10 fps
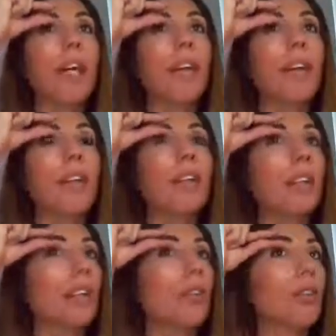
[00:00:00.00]
and then
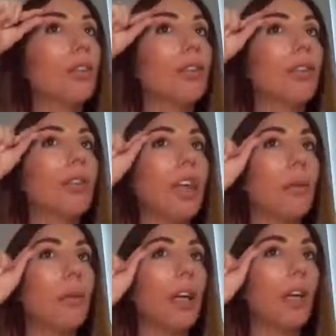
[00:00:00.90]
3/4 of the
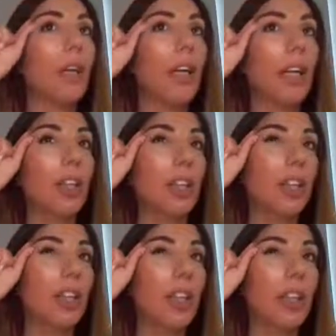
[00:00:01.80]
eyebrow, it's
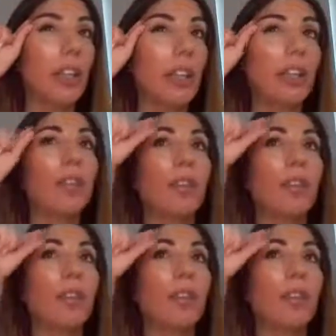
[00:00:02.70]
just shading.